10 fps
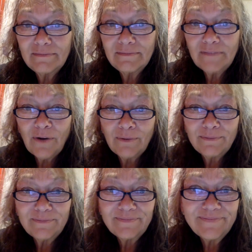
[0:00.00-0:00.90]
away. Oh,
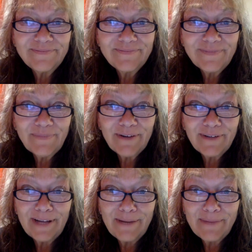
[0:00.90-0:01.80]

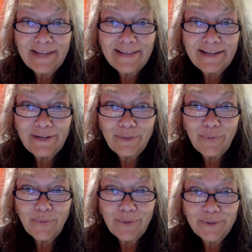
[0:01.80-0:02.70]
apparently I'm at the
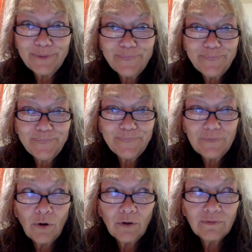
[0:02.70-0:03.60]
airport.
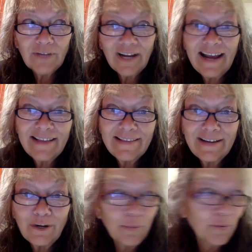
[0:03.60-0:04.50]
Or not at the
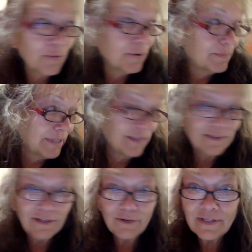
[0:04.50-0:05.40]
airport,
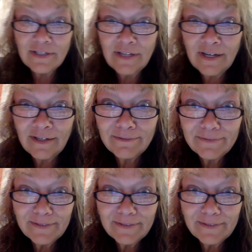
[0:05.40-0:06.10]
but close enough